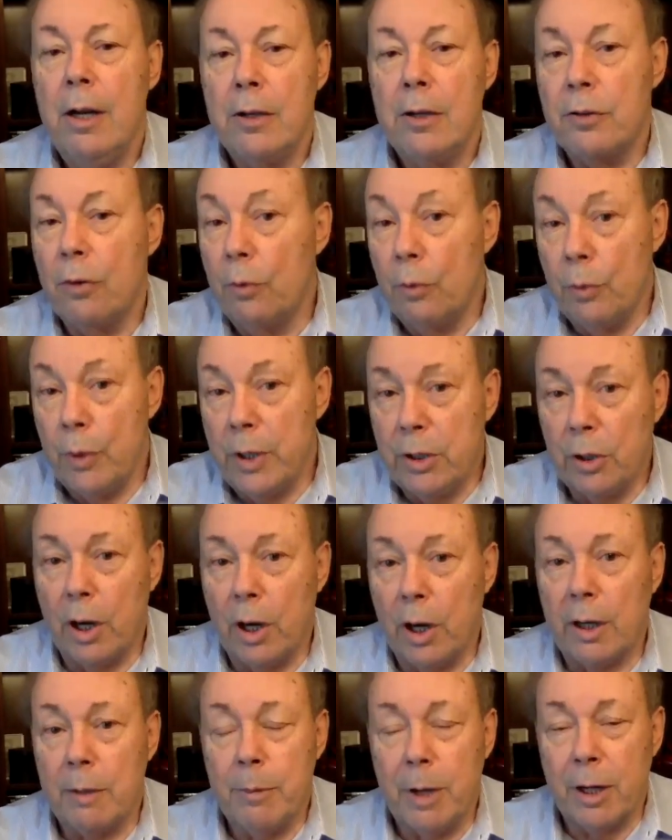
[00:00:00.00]
So when we
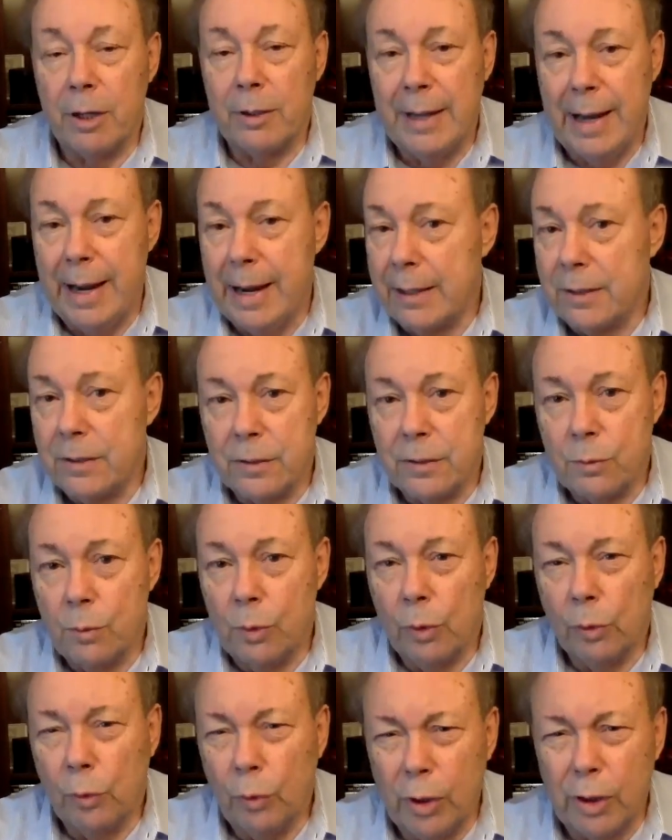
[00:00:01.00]
talked about taxes,
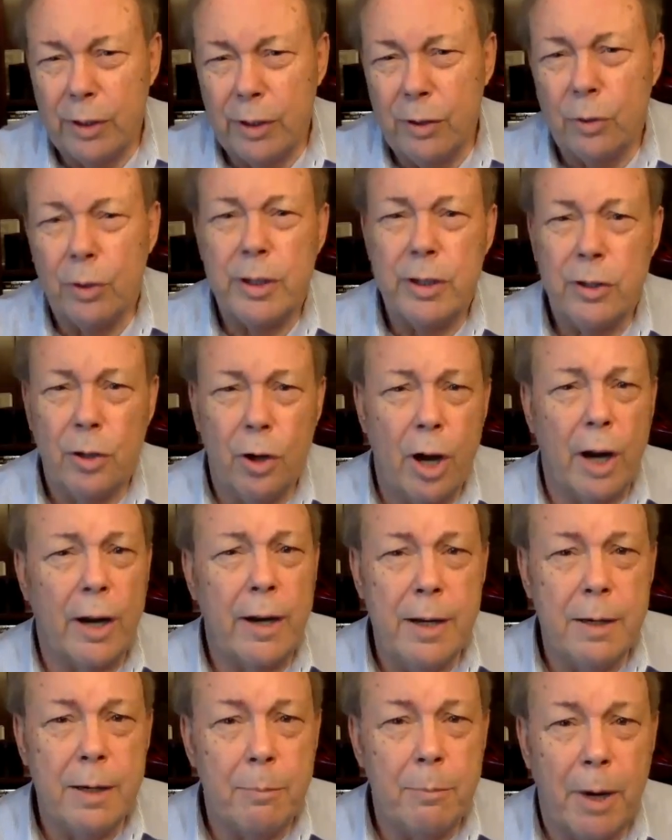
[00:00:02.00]
we're really only
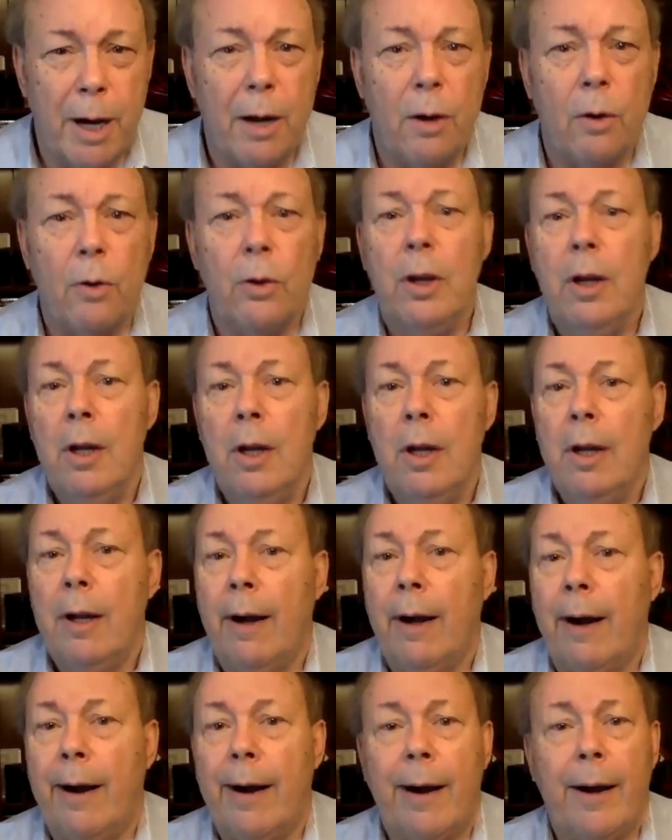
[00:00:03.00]
talking about
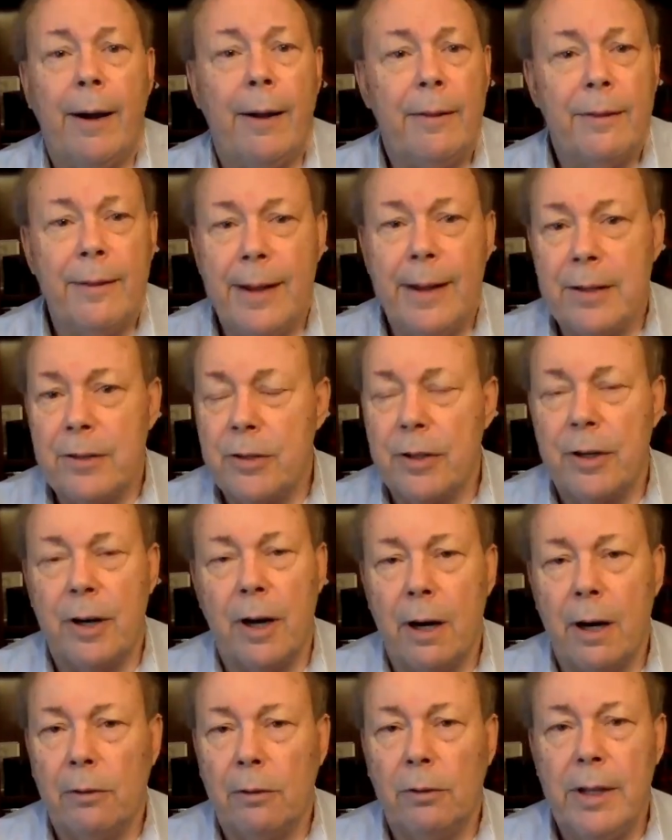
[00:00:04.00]
things that
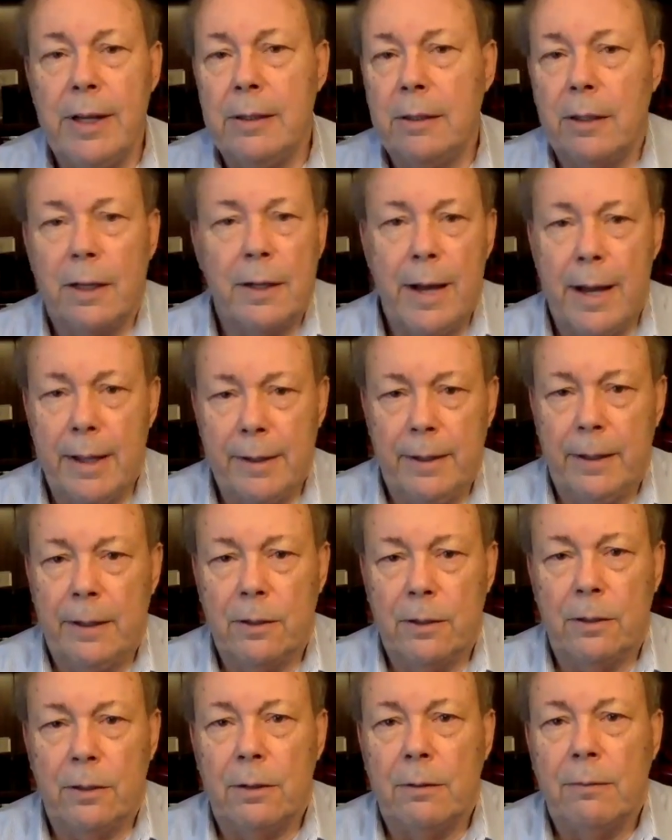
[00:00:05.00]
are legal and
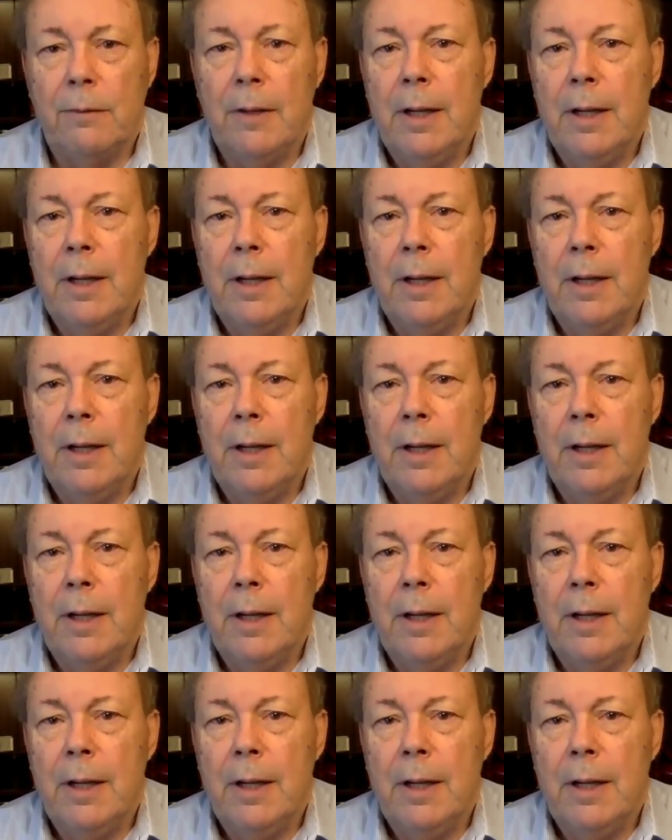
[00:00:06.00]
ethical.